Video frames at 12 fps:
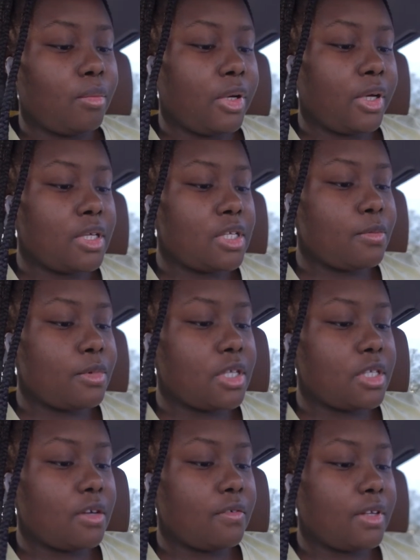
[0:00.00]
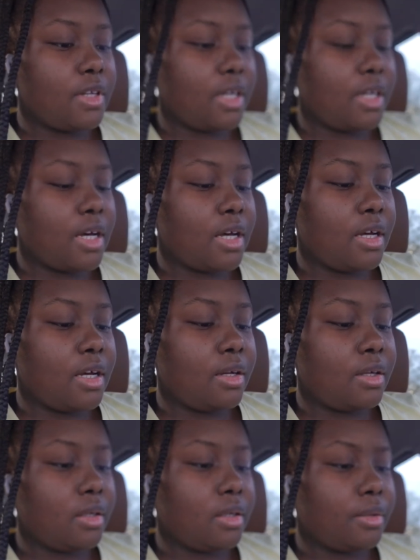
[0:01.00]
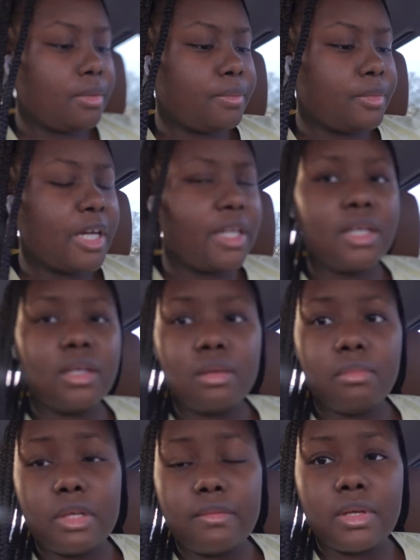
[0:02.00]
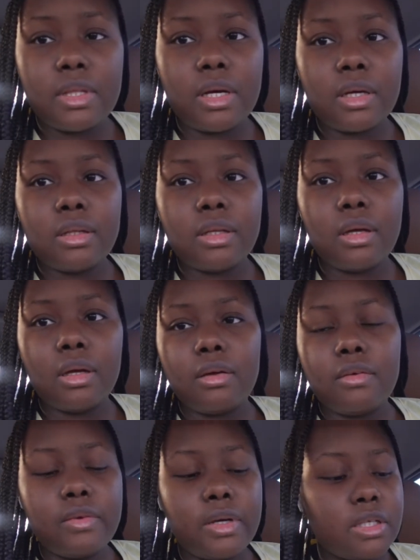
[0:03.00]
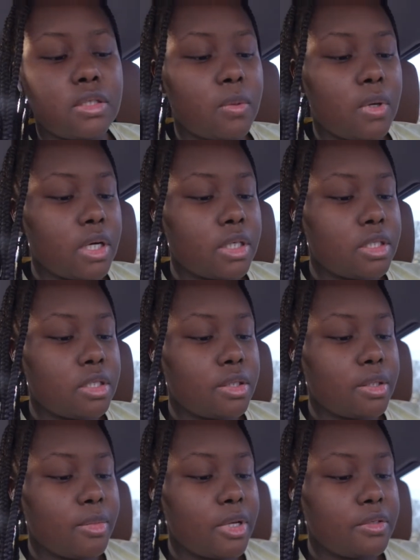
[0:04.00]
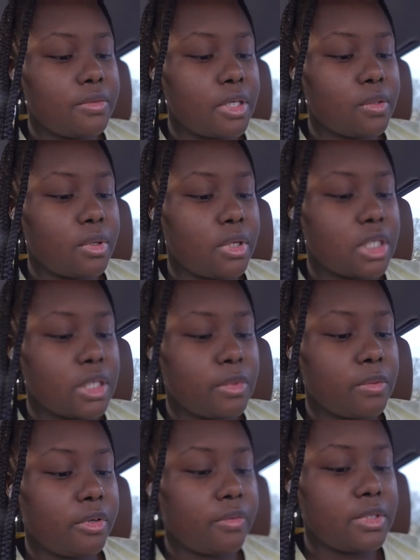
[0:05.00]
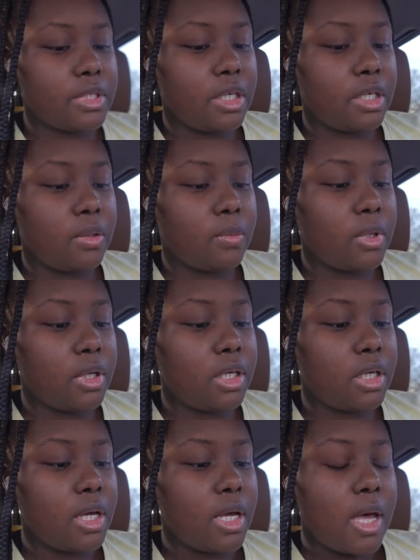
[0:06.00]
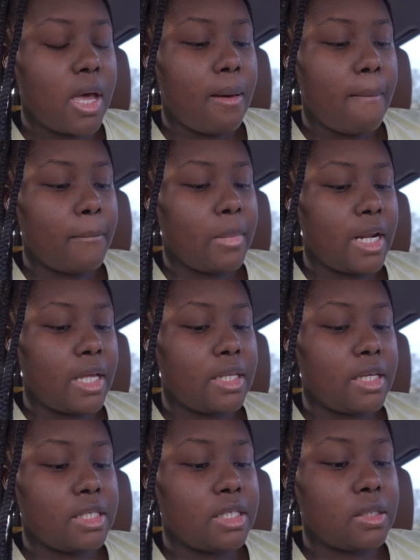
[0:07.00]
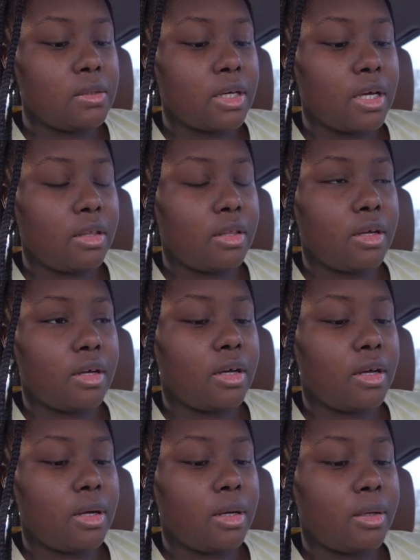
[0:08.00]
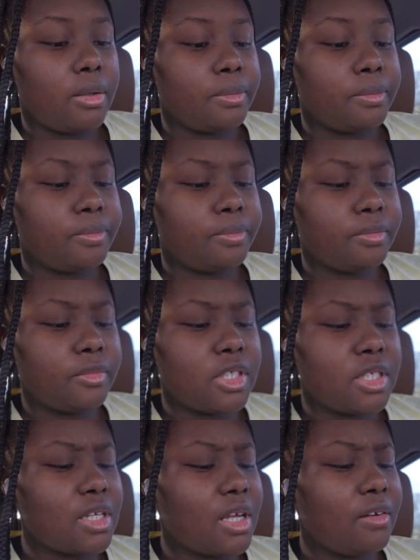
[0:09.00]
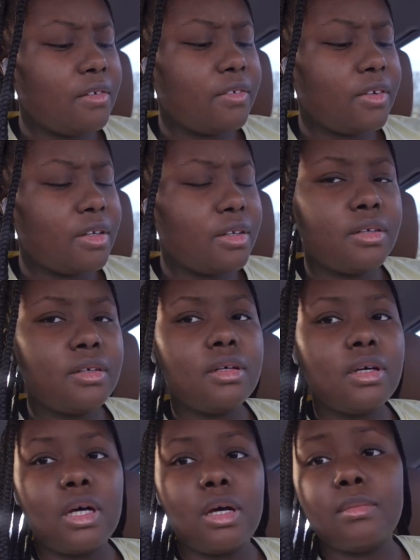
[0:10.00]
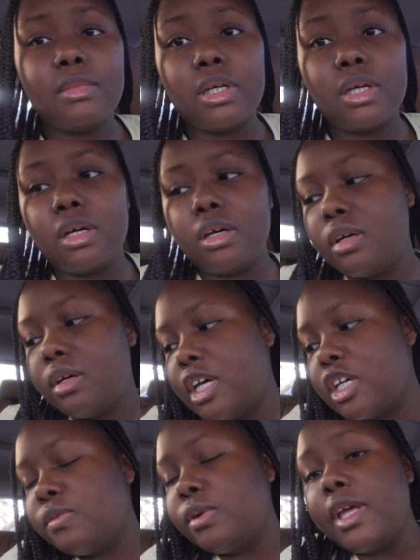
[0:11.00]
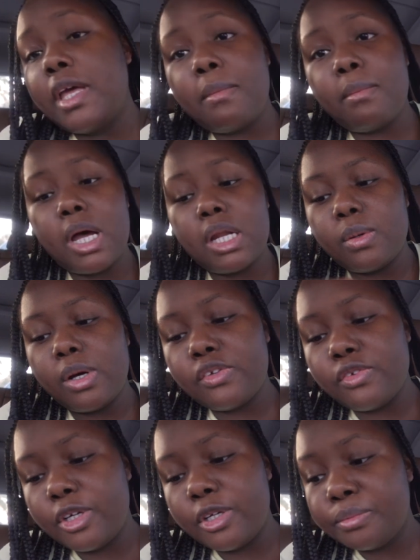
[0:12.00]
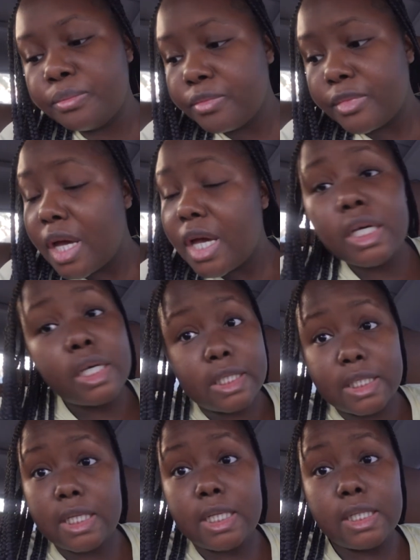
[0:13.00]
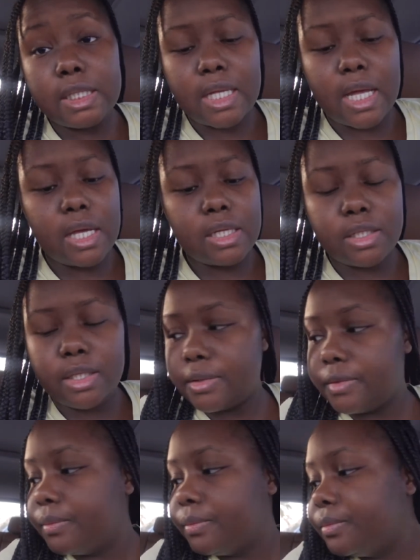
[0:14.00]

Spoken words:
But some of the stuff that I got, I did end up leaving like the face wash, the men's face wash, because my boyfriend said he didn't want it. But I did still get the Cetaphil, the exfoliating body wash for him, because he needs that. So